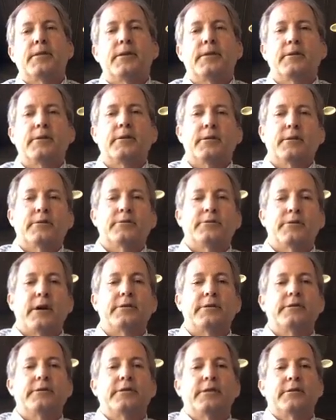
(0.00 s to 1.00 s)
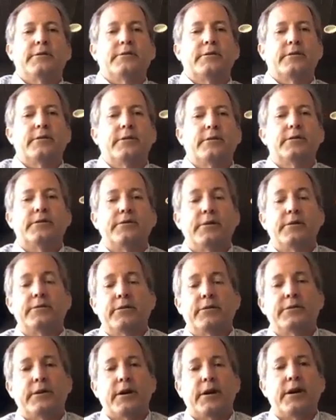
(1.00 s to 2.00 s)
the judge and the
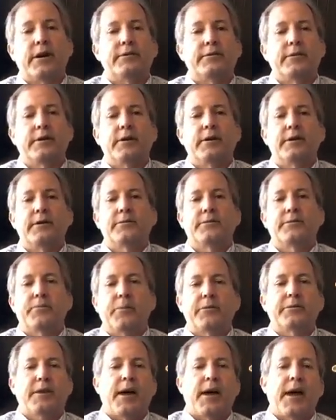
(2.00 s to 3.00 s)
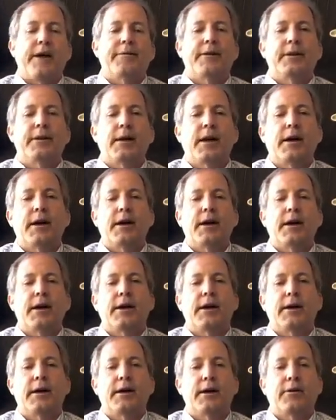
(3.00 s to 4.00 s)
district judge is supposed to have a
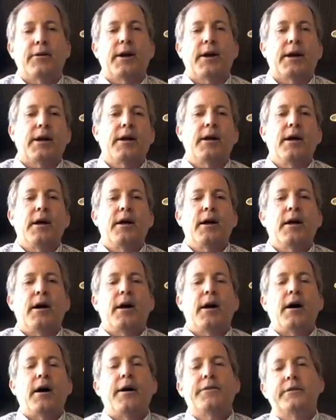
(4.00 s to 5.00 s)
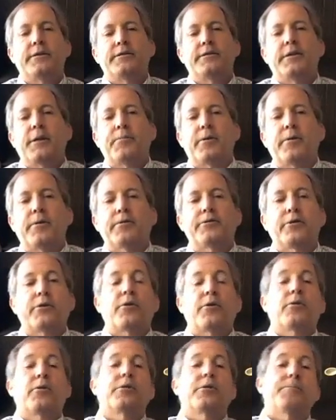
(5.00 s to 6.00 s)
hearing on the temporary
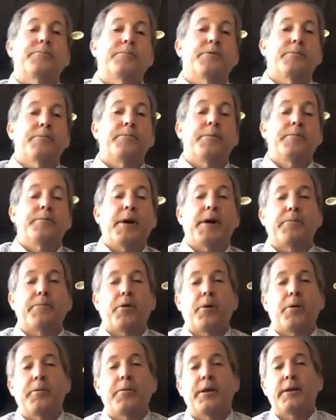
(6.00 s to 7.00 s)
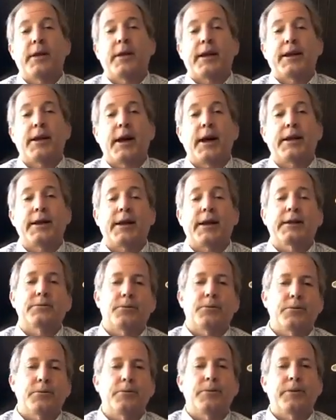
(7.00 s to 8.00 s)
restraining order to make it permanent in like 9 days.
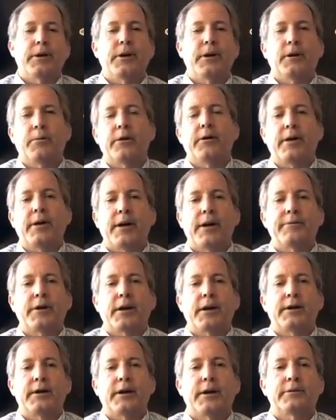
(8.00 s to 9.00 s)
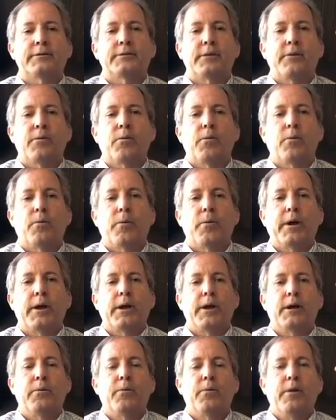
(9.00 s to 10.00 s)
Well, we don't have 9 days, so
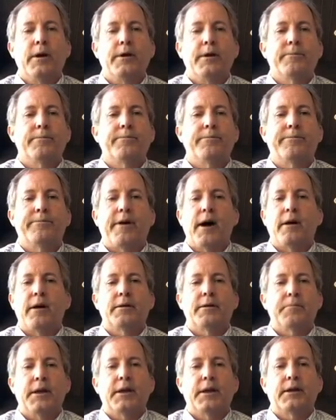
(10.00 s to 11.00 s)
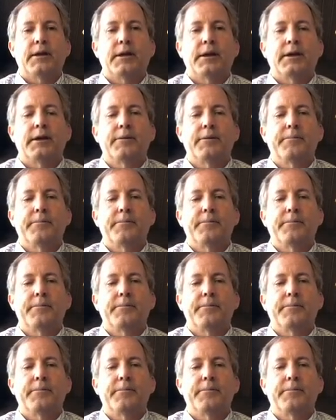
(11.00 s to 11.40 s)
we filed immediately.